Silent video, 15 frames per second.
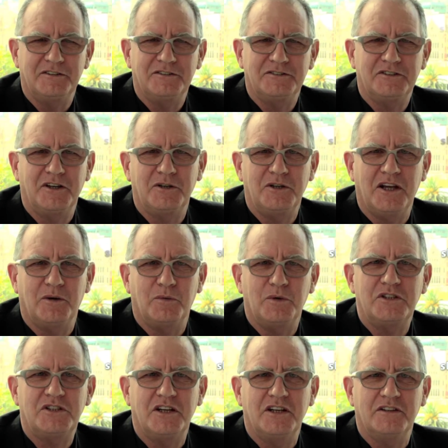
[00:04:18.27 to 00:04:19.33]
so yeah, we
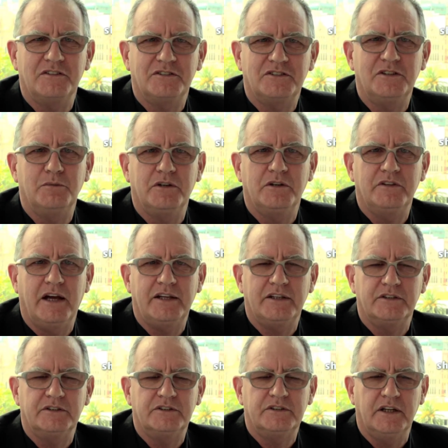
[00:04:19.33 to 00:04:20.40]
share similar
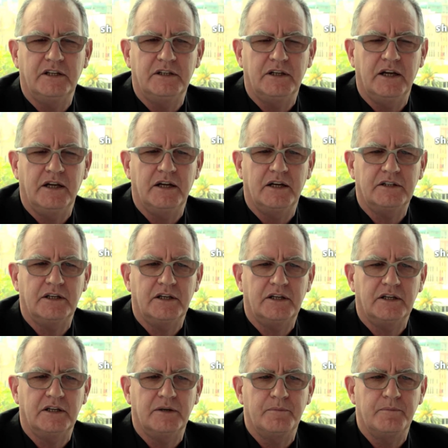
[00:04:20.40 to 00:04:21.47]
values, and I
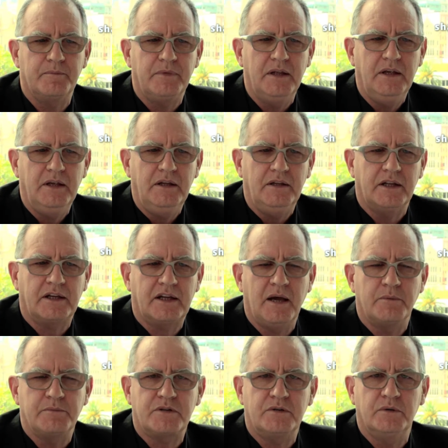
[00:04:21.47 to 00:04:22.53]
think that
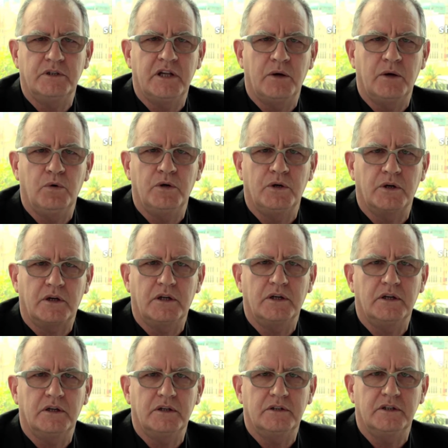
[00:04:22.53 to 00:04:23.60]
comes through in their work.
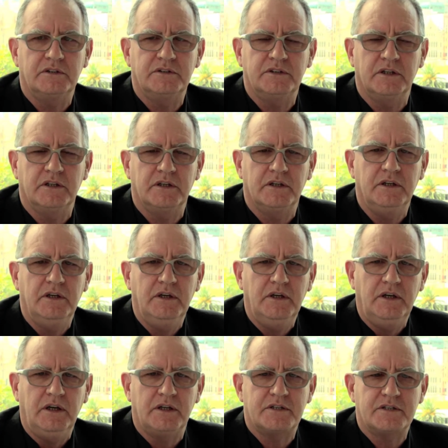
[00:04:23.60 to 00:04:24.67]

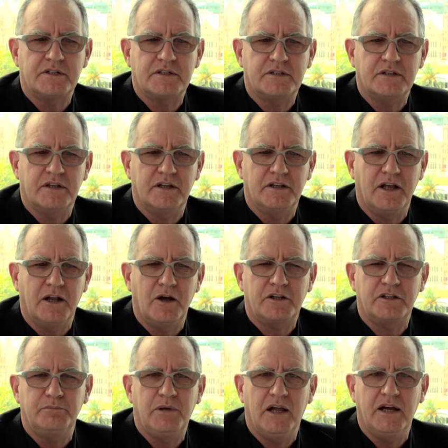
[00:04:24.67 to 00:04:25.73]
They like
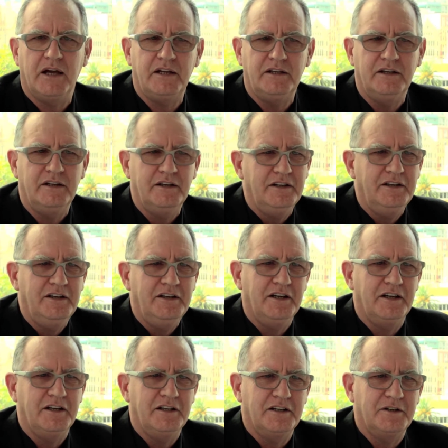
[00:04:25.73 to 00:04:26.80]
to play,
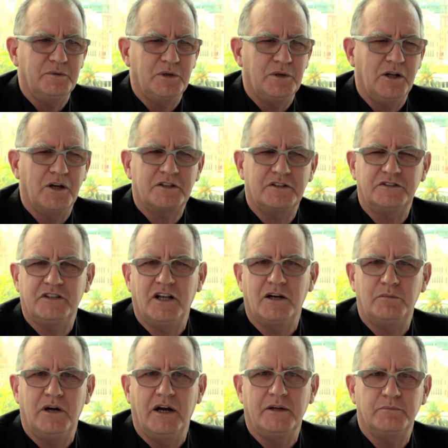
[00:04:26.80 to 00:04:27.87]
we like to
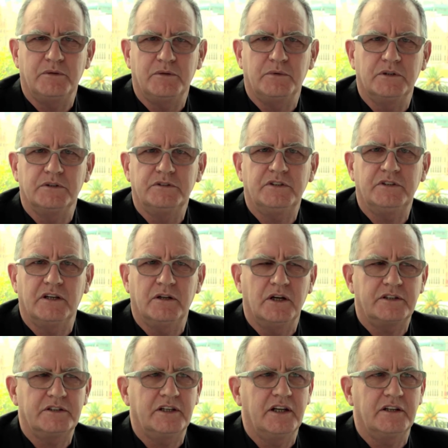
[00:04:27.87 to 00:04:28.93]
celebrate, but we also
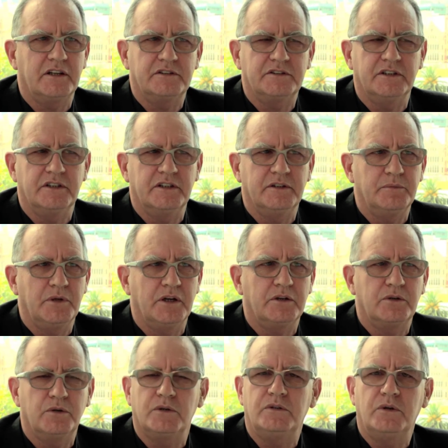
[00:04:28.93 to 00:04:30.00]
like to get
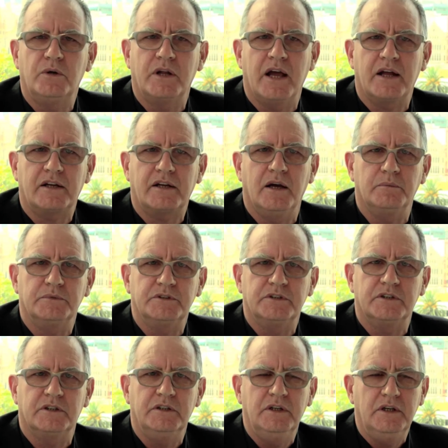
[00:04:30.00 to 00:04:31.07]
good outcomes.
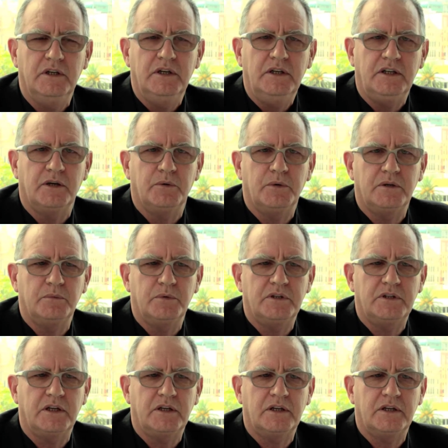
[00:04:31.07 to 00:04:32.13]
So yeah, we
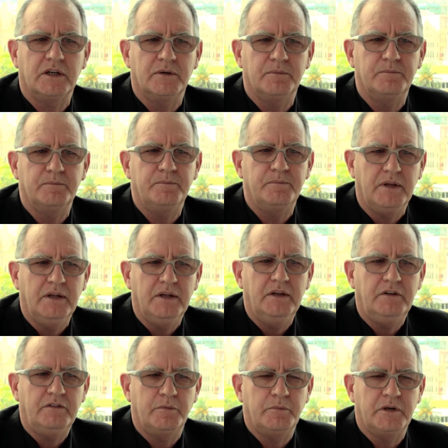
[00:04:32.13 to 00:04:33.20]
think
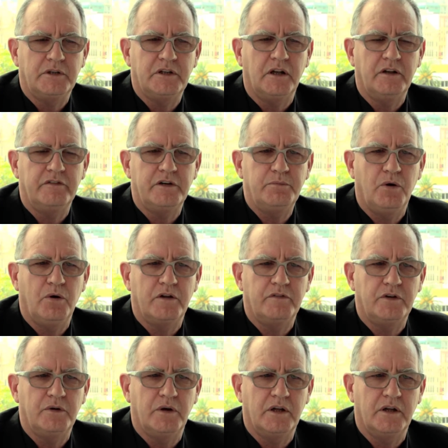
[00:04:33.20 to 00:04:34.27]
from a delivery point of
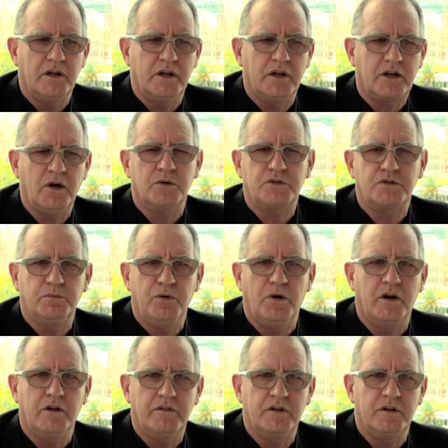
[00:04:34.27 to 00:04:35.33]
view and a cultural
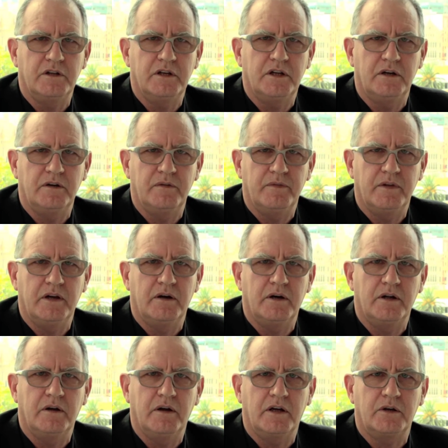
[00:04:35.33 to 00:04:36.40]
point of view,
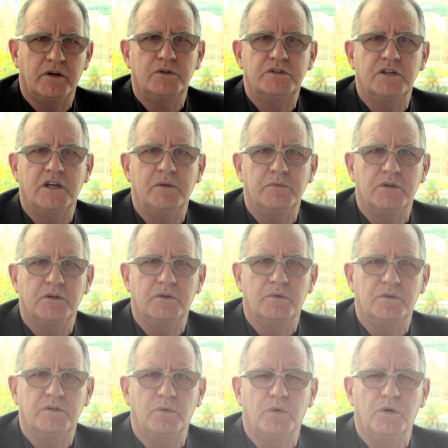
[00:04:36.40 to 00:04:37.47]
they're a good team
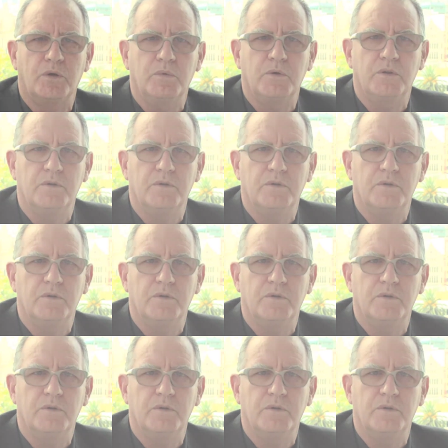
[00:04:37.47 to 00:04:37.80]
to work with.